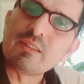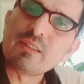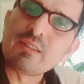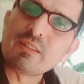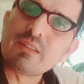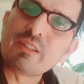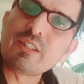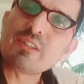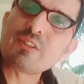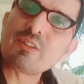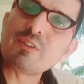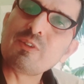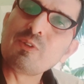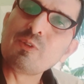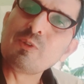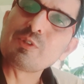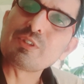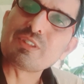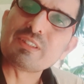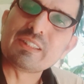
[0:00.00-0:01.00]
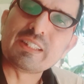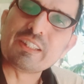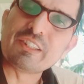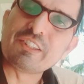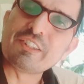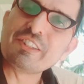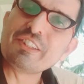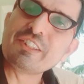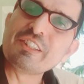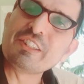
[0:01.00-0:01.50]
discuss their
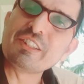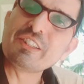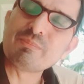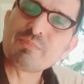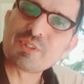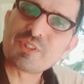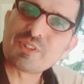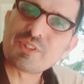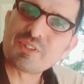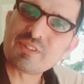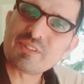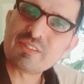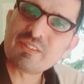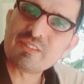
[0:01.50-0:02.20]
dreams,